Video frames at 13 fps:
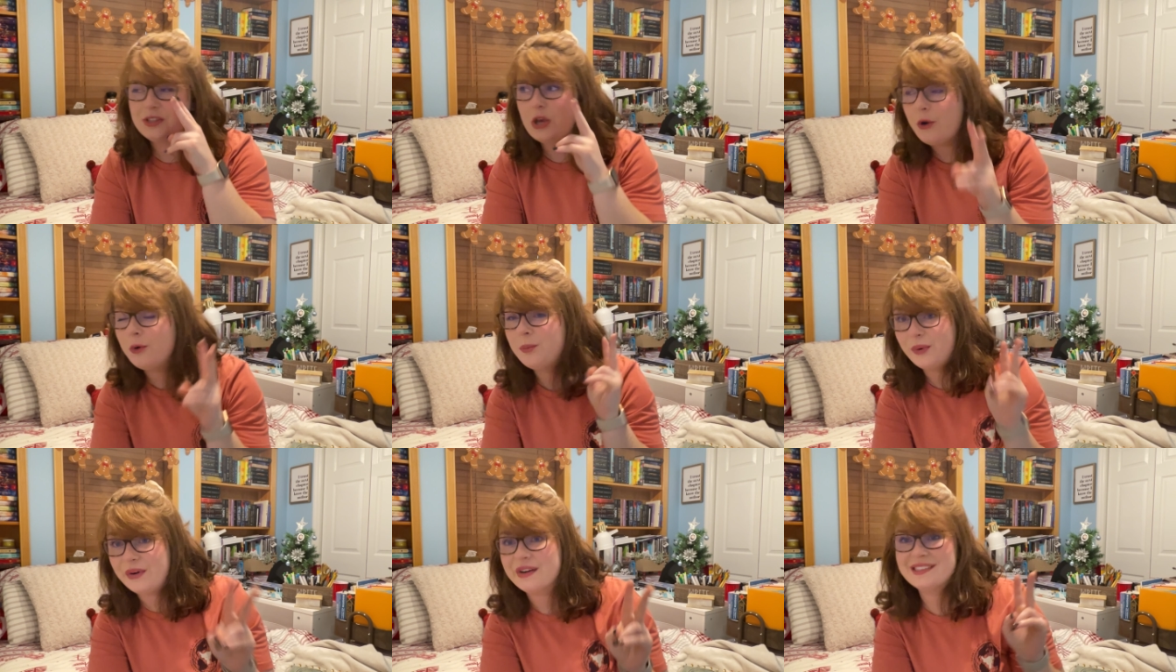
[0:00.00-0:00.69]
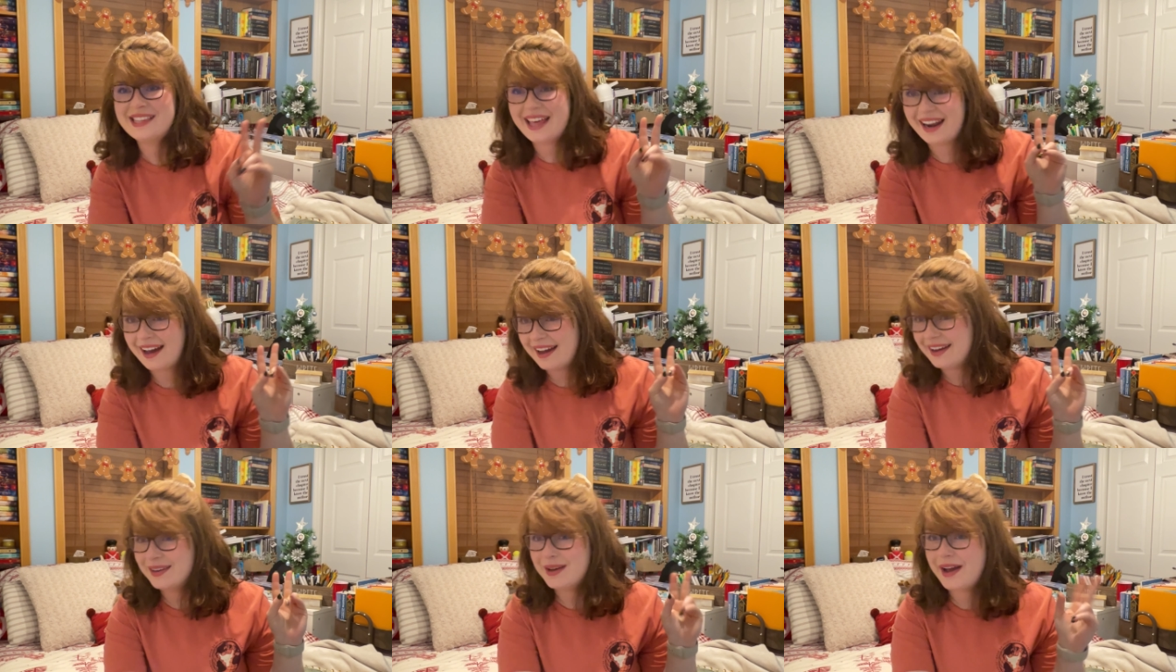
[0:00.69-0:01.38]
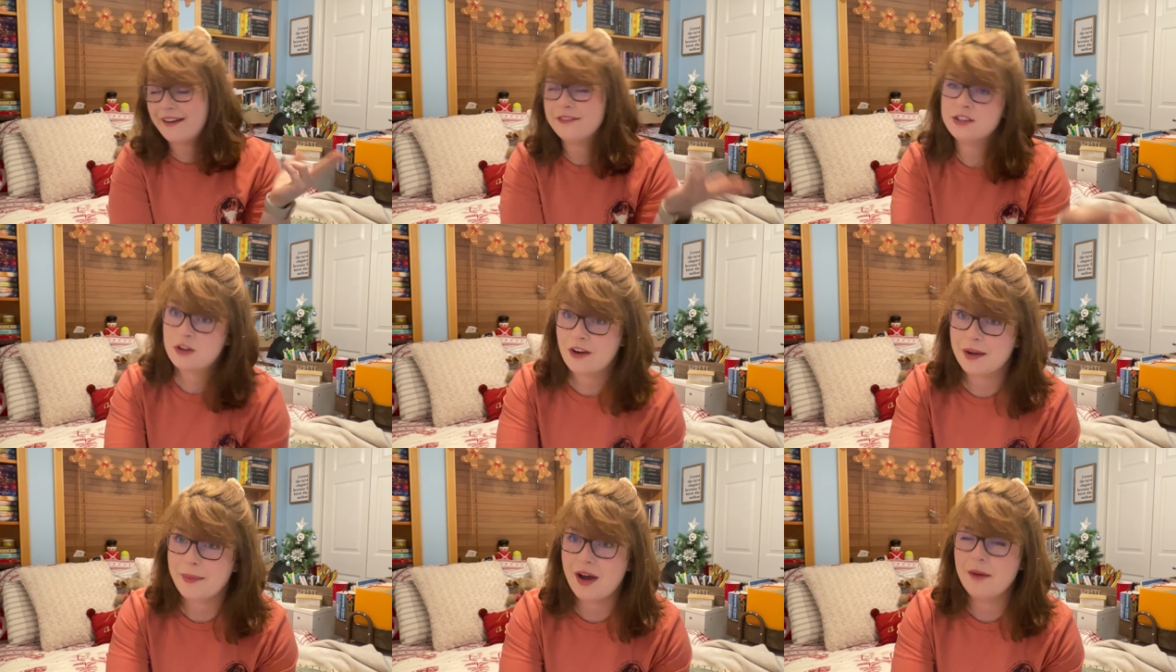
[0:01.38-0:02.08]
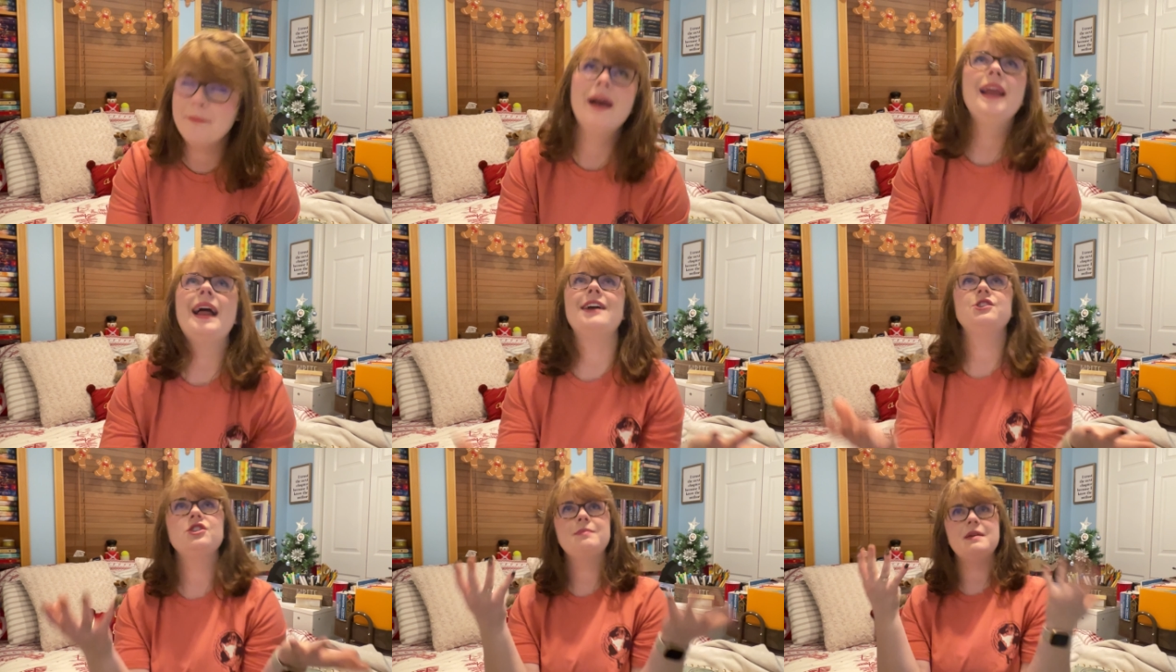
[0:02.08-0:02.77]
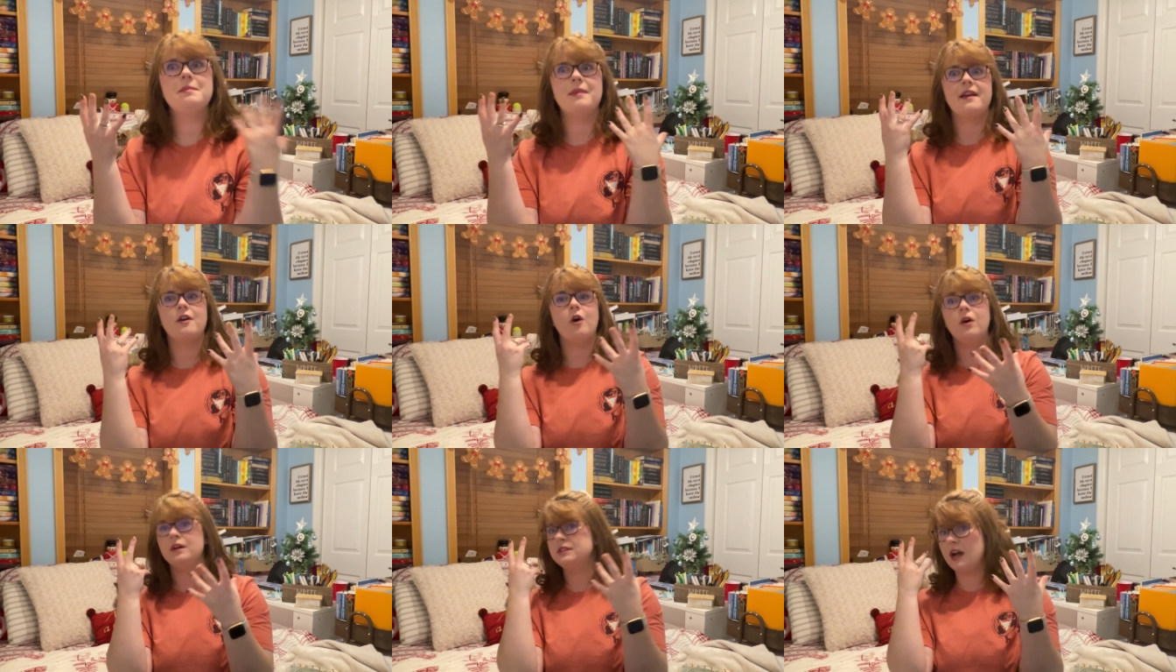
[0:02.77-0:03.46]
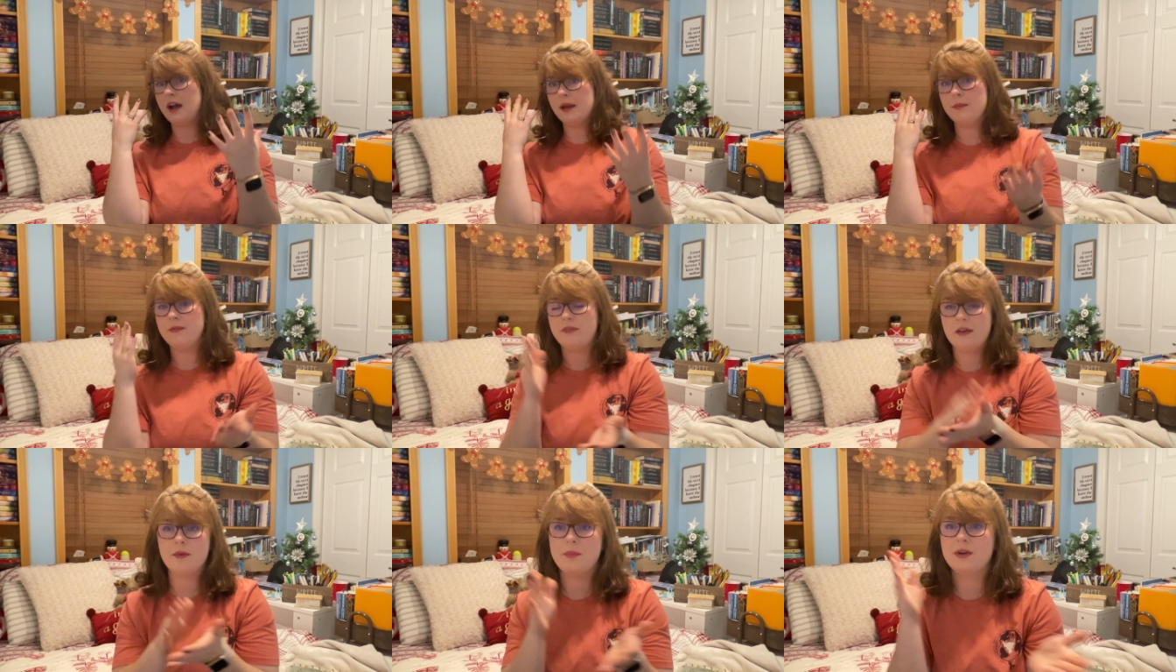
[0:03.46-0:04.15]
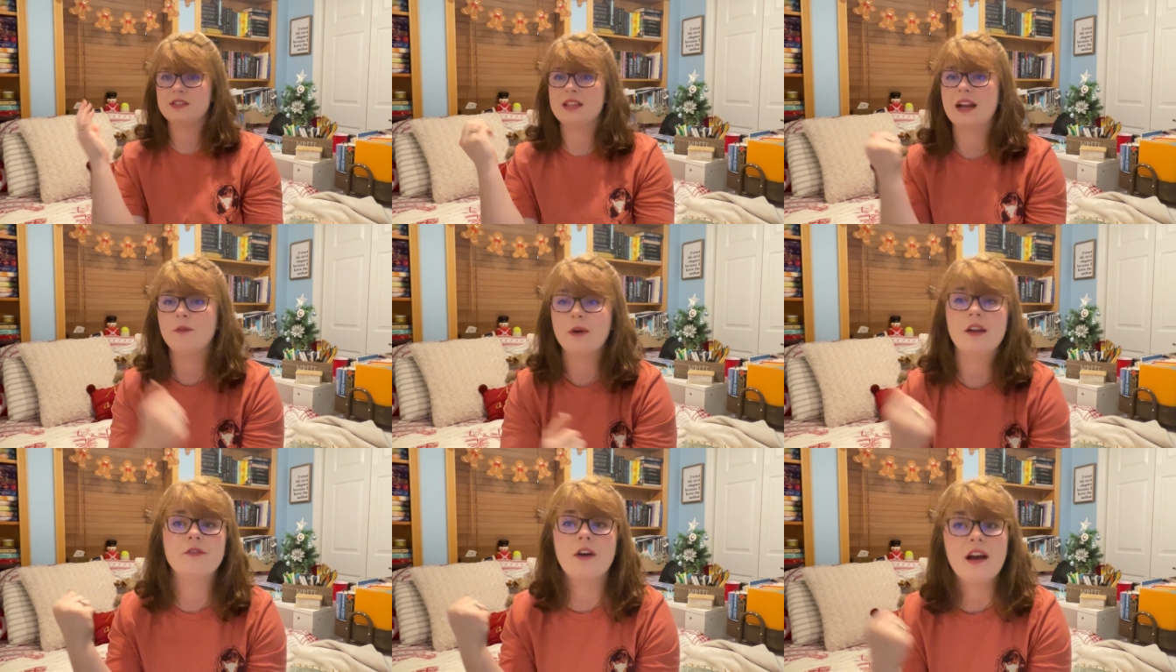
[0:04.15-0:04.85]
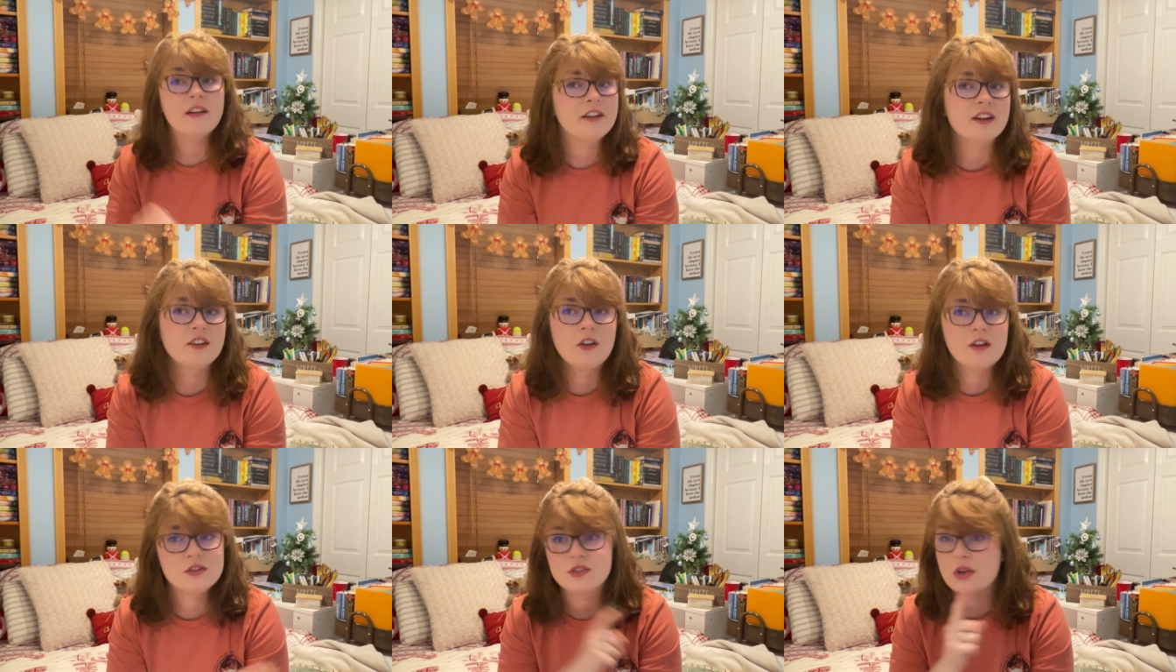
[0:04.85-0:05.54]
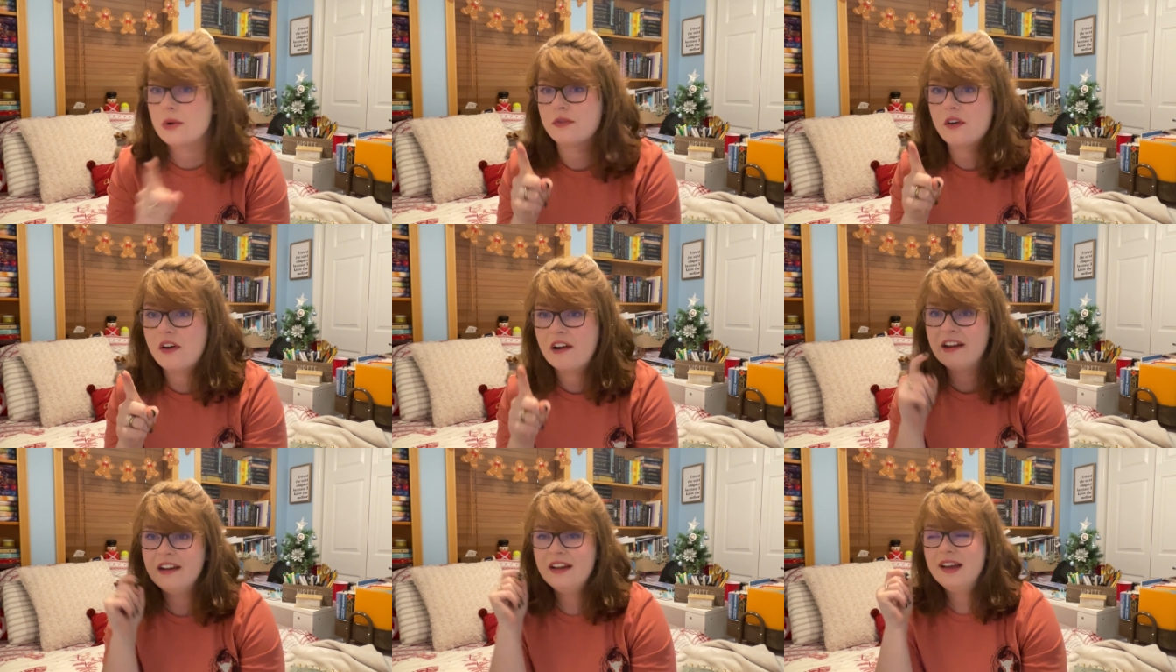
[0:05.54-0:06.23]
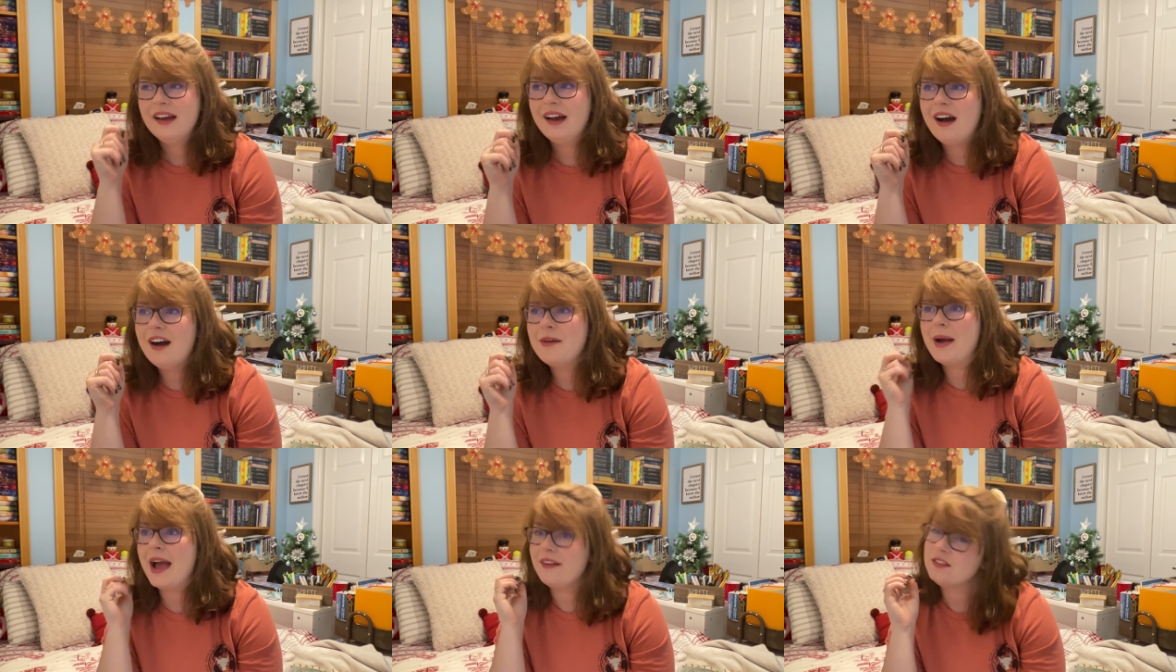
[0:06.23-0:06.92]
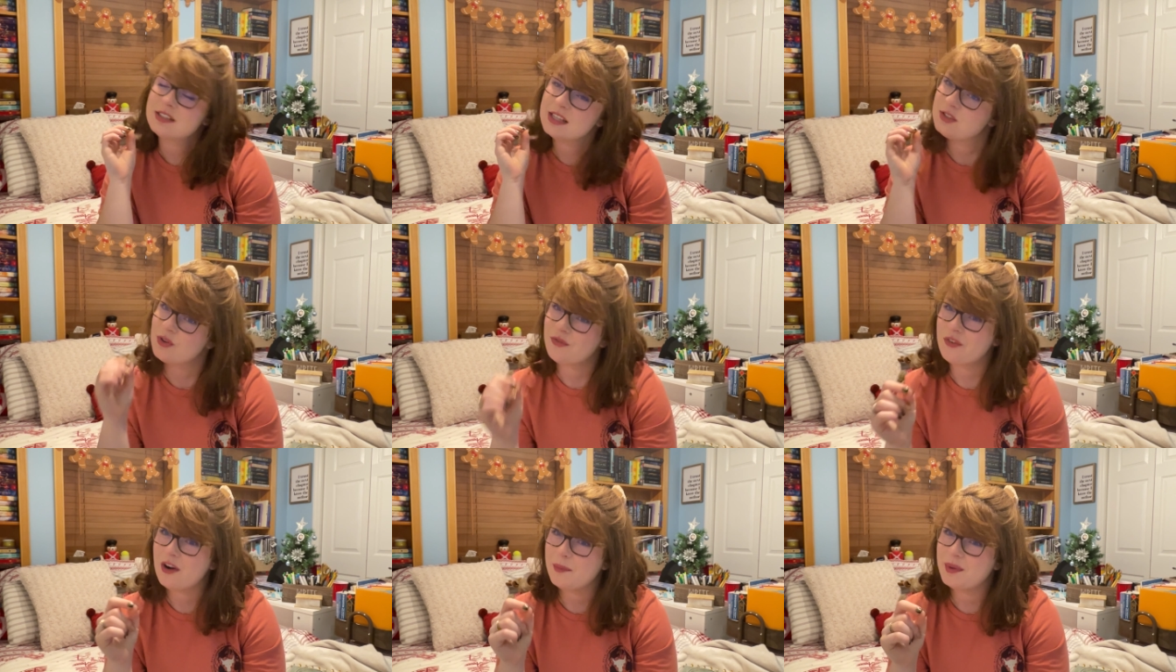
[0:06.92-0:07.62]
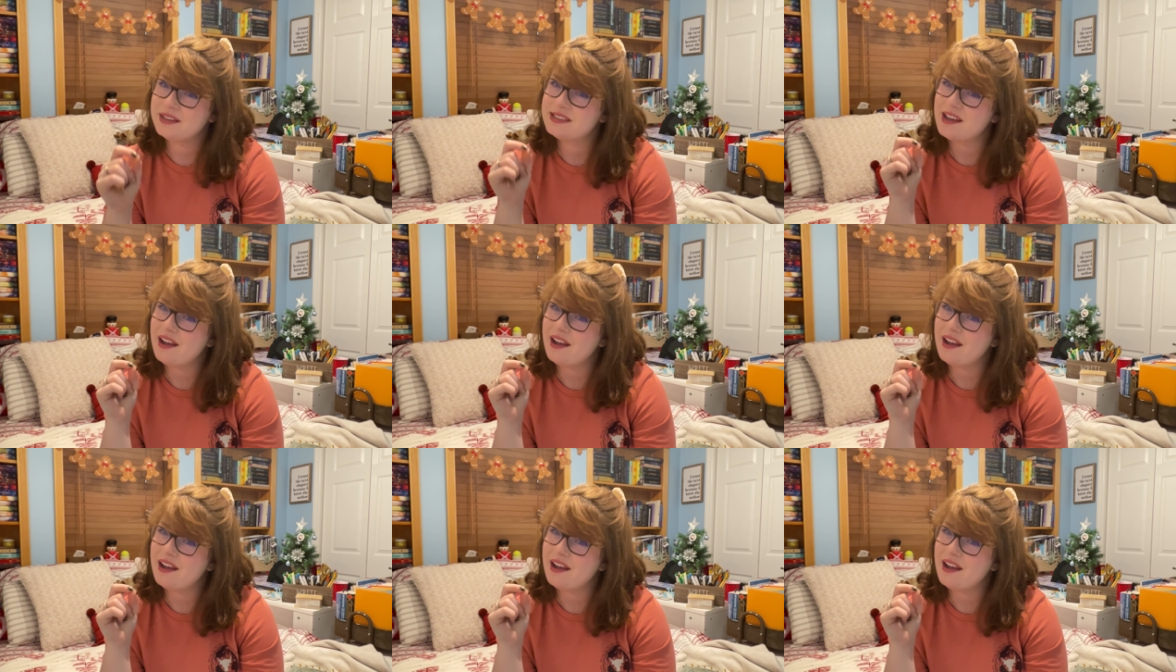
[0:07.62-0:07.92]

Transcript: two books that I have to talk about might actually be my all-time favorite books that I've read for I Read It All so far. Um, I have to say so far because I